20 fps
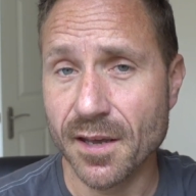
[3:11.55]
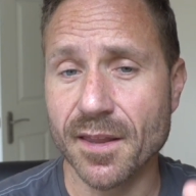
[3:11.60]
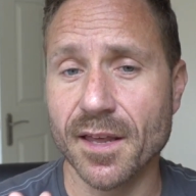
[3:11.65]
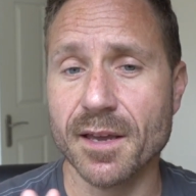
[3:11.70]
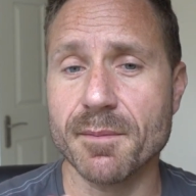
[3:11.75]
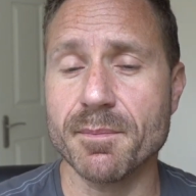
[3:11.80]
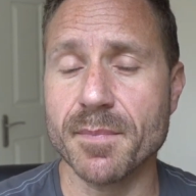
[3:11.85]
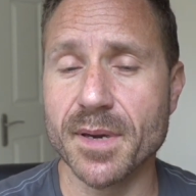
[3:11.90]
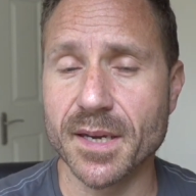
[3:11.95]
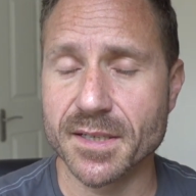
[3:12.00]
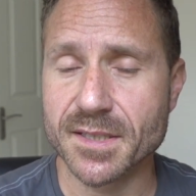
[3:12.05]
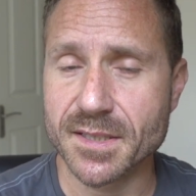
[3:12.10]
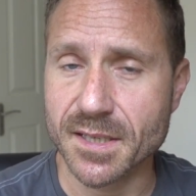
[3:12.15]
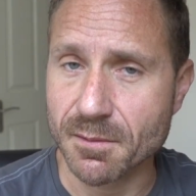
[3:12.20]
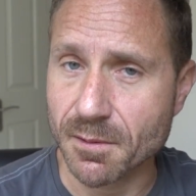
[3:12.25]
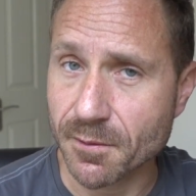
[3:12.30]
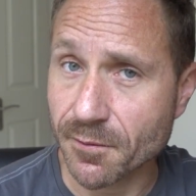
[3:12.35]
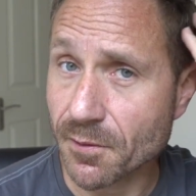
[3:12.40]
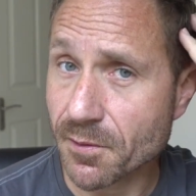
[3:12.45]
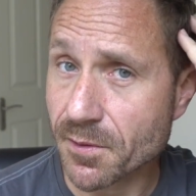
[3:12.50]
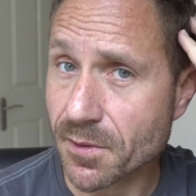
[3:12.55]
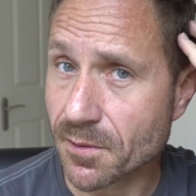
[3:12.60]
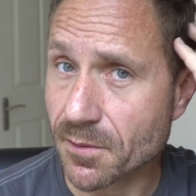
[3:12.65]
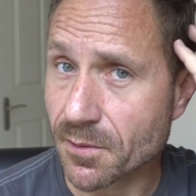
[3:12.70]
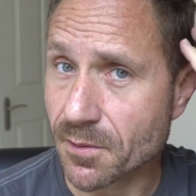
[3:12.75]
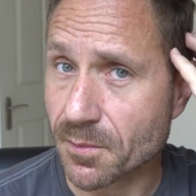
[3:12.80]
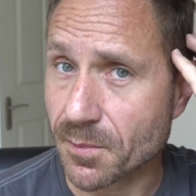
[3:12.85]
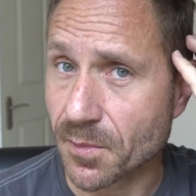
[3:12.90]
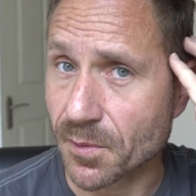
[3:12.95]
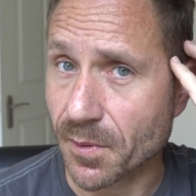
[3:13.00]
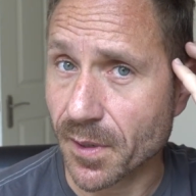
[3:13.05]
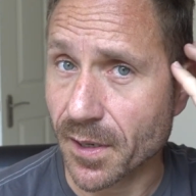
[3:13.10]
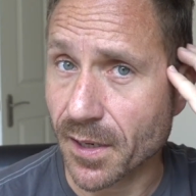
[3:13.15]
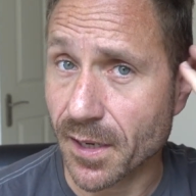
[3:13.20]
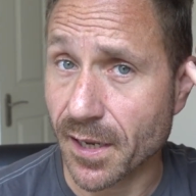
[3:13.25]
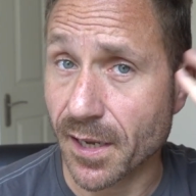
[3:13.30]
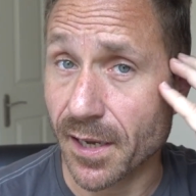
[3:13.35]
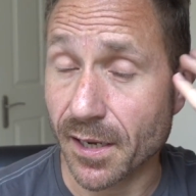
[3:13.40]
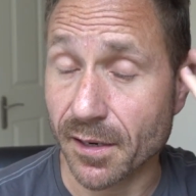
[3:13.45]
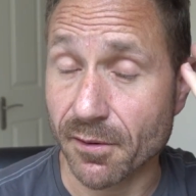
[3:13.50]
They mix it with all your normal
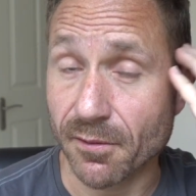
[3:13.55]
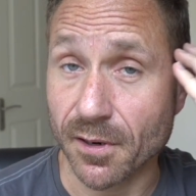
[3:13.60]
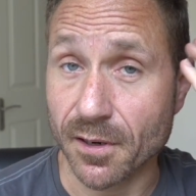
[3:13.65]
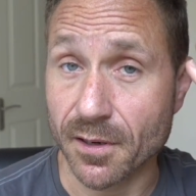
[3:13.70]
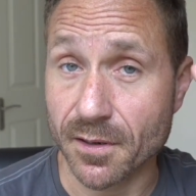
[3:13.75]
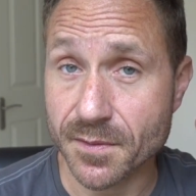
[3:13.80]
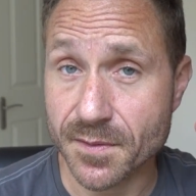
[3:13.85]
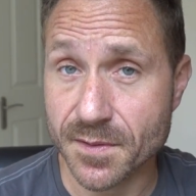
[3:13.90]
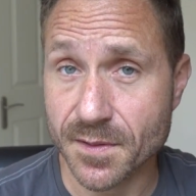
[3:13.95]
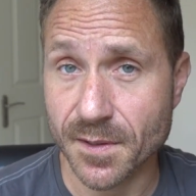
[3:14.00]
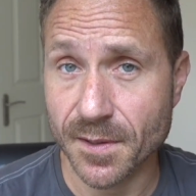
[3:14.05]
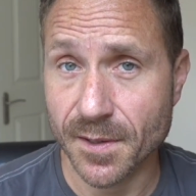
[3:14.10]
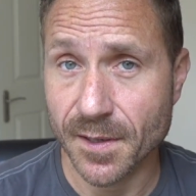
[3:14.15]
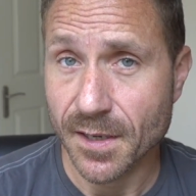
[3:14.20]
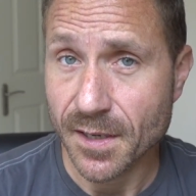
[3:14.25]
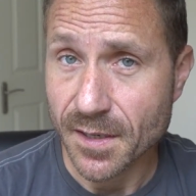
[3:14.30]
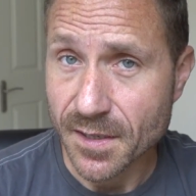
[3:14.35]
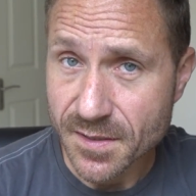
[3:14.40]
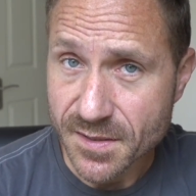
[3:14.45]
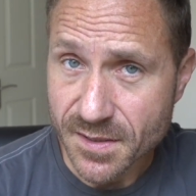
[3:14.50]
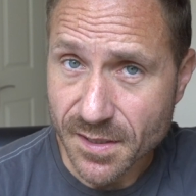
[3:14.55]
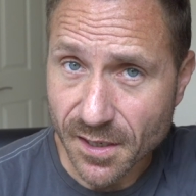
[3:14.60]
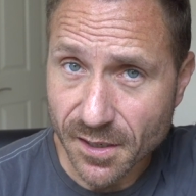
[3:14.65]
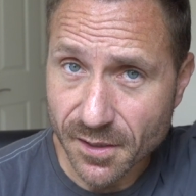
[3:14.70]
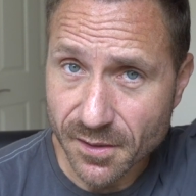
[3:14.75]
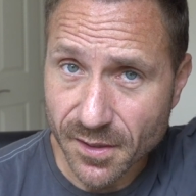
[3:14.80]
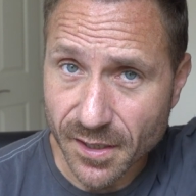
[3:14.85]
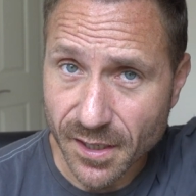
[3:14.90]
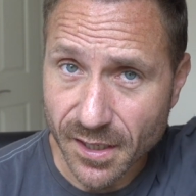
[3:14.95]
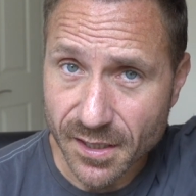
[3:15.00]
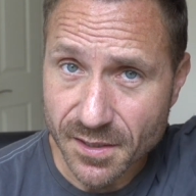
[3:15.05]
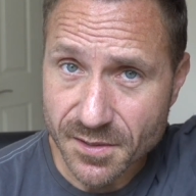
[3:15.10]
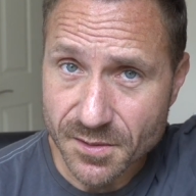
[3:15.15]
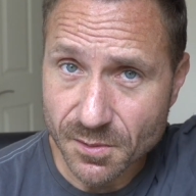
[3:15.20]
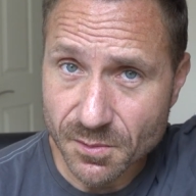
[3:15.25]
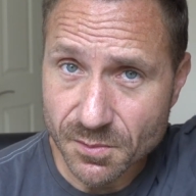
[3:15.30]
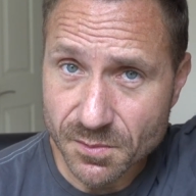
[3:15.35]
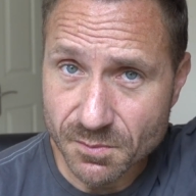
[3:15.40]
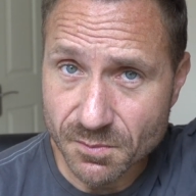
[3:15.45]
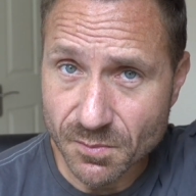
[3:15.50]
hair grafts, so that it's
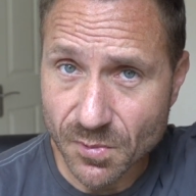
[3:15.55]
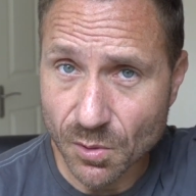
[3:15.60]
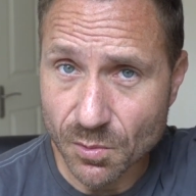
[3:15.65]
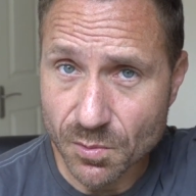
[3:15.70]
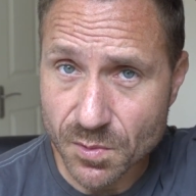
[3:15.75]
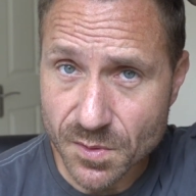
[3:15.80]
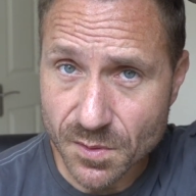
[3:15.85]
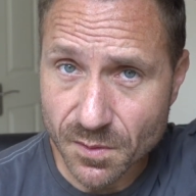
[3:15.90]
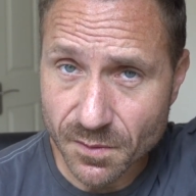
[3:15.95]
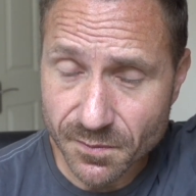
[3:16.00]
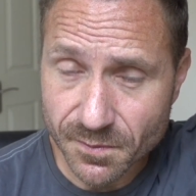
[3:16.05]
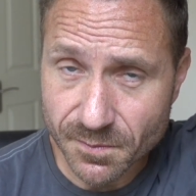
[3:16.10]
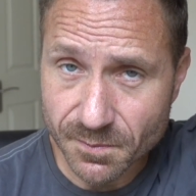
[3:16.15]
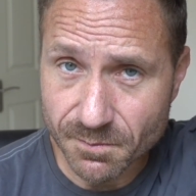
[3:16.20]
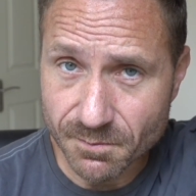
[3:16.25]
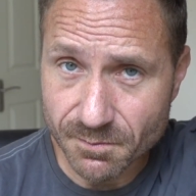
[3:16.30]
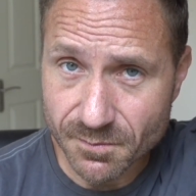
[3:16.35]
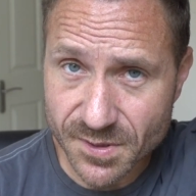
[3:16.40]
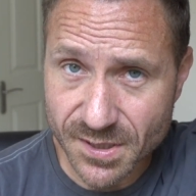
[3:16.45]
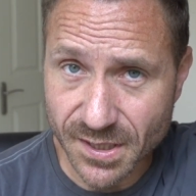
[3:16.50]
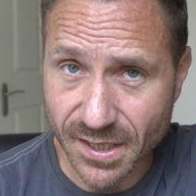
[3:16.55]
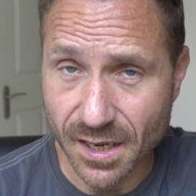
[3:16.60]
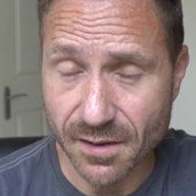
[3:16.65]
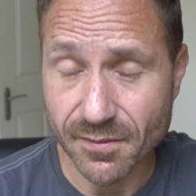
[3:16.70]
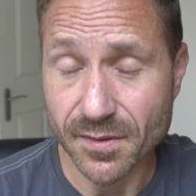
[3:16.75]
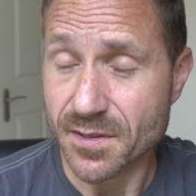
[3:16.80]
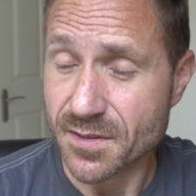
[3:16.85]
all sort of together.